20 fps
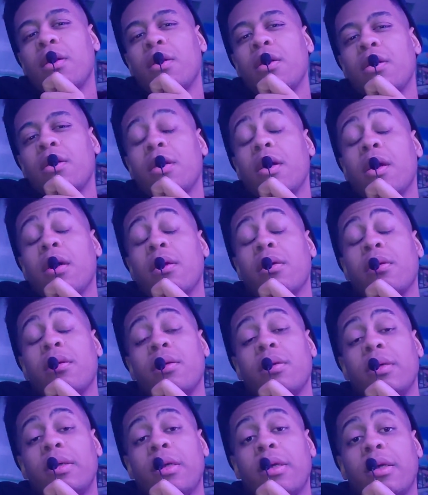
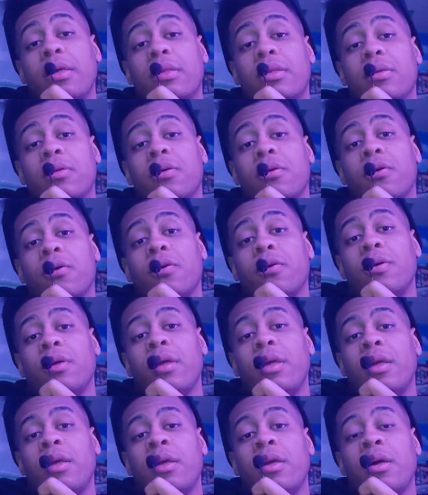yeah, so
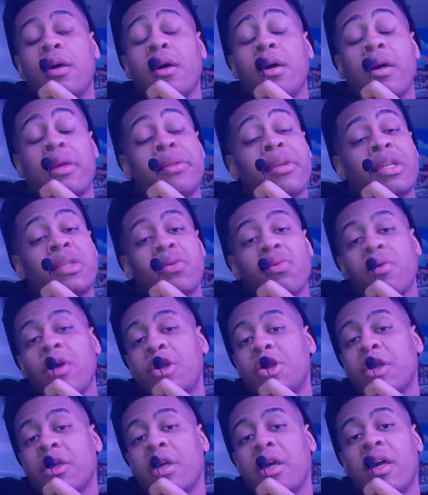thanks for
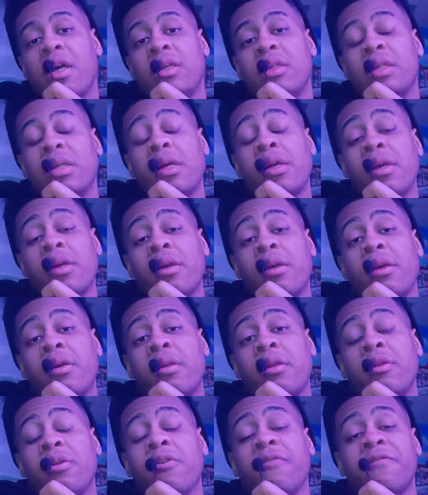watching, guys.
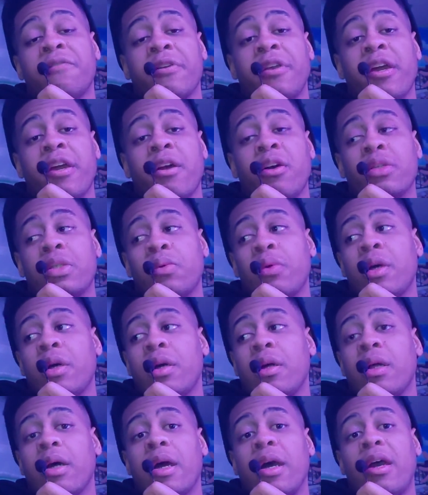And don't forget as
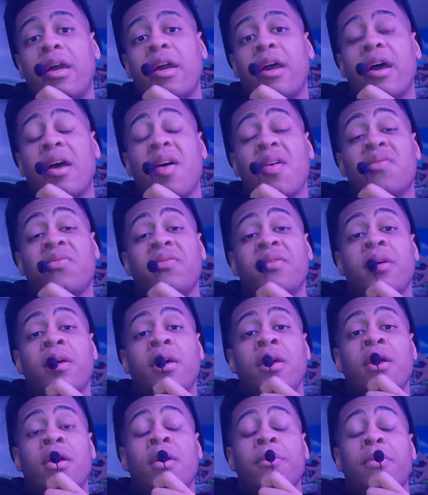well, I have
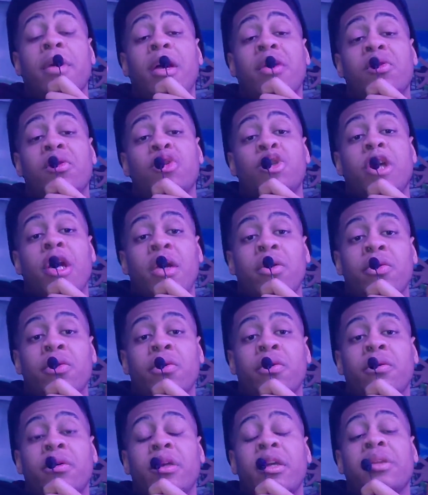my other
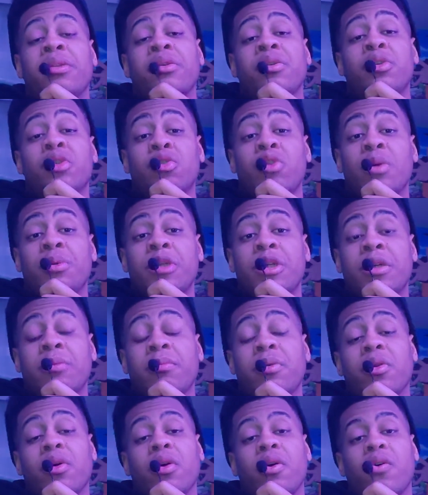channel in the description
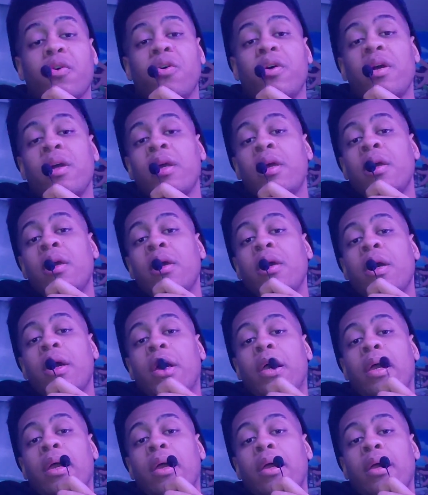below.
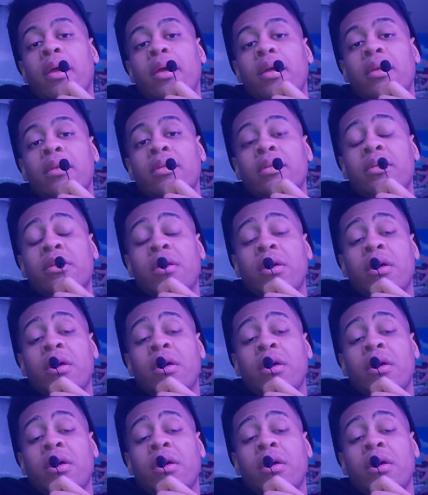And